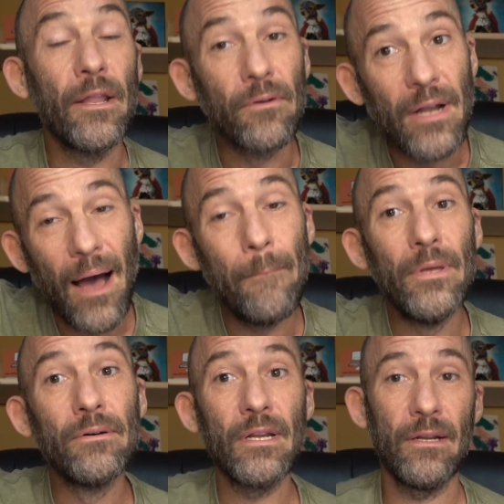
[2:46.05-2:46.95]
and you're not
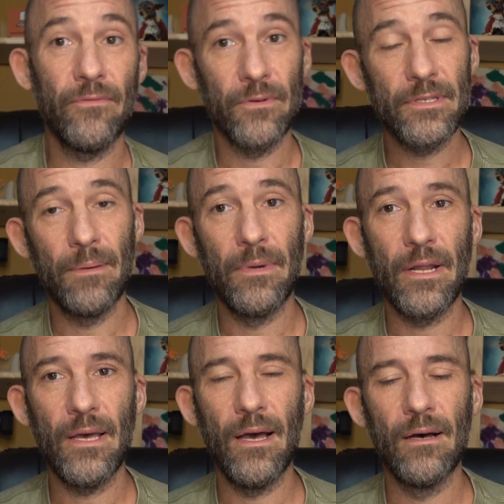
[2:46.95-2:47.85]
building it for
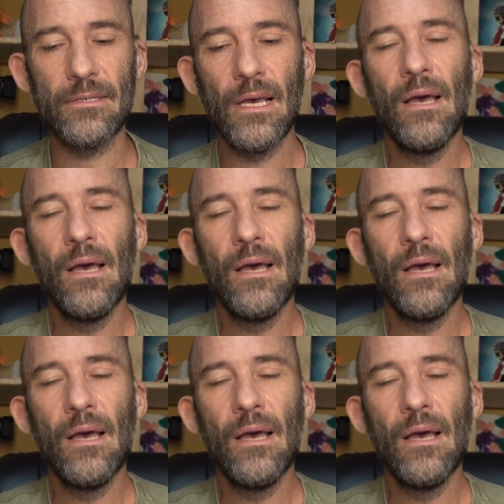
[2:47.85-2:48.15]
somebody else,